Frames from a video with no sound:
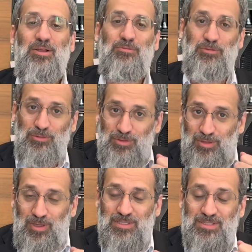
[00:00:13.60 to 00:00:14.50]
for
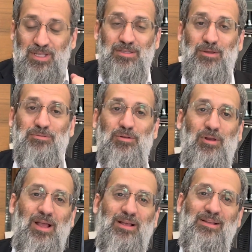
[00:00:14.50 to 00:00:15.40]
study of
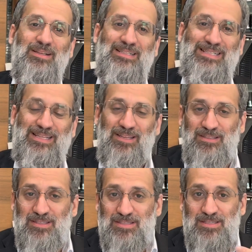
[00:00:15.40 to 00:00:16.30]
Torah, it
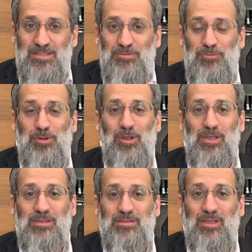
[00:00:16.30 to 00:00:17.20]
is as if we are
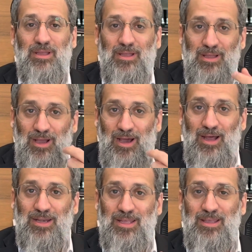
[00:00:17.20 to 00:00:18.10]
eating
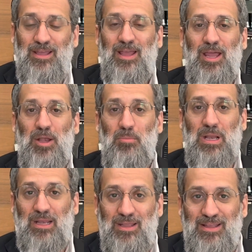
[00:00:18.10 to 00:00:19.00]
honey and
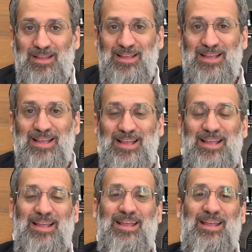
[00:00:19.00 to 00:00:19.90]
milk.
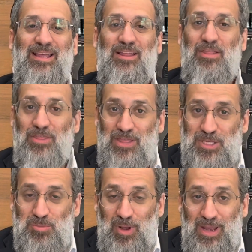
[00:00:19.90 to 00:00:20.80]
The
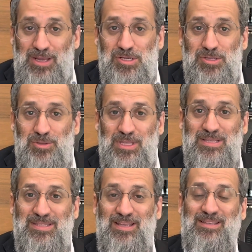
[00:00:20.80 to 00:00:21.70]
explanation to
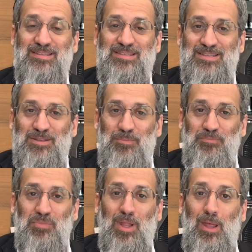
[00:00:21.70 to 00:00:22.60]
this is
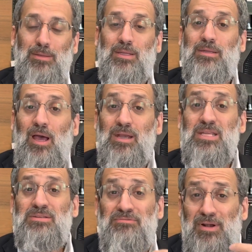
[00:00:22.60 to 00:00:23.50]
that honey
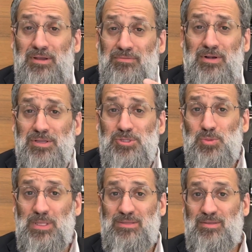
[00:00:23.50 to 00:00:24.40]
is very, very sweet.